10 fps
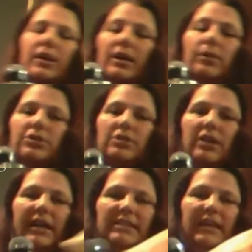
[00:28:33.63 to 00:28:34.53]
which is our
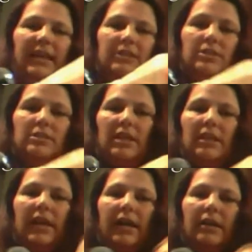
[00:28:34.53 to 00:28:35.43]
anti-aging
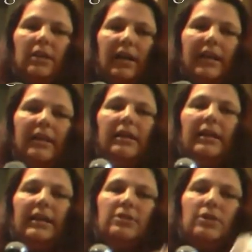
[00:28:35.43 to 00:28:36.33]
skincare line.
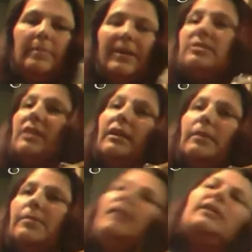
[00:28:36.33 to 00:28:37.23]
It's our best-selling
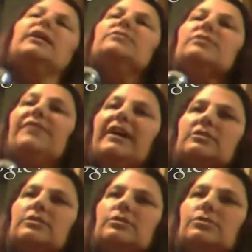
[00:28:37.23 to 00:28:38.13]
product, gives the fastest